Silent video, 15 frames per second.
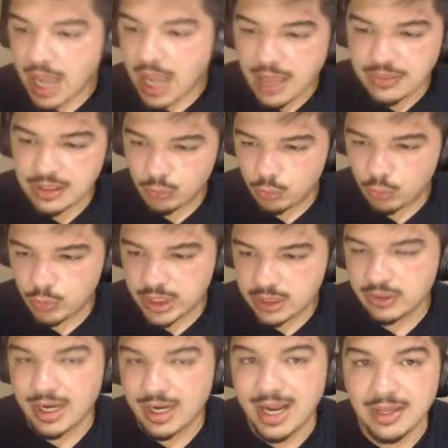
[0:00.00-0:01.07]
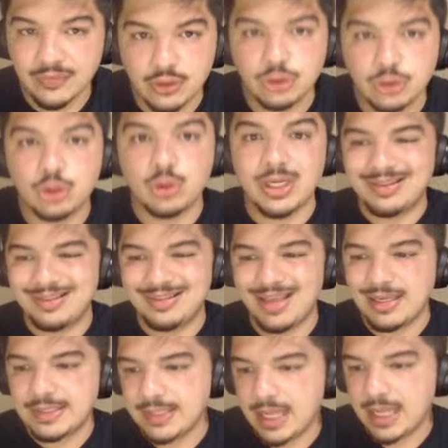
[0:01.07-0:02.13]
I think Wheeler has
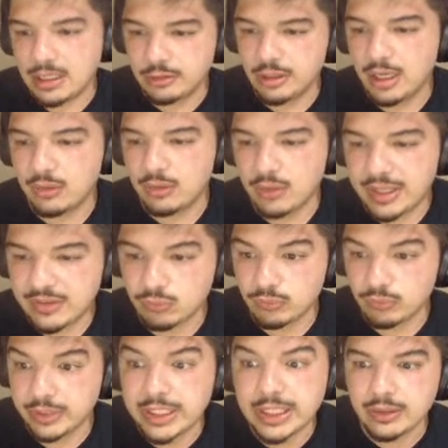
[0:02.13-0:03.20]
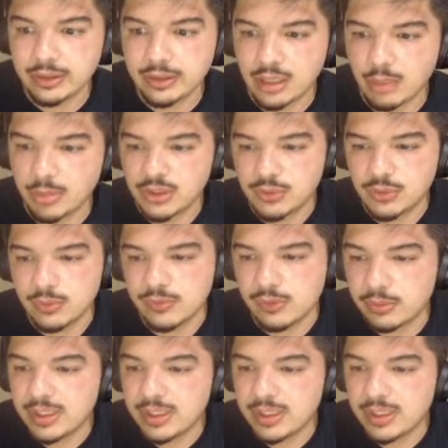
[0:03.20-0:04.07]
transcended and is really coming into his own.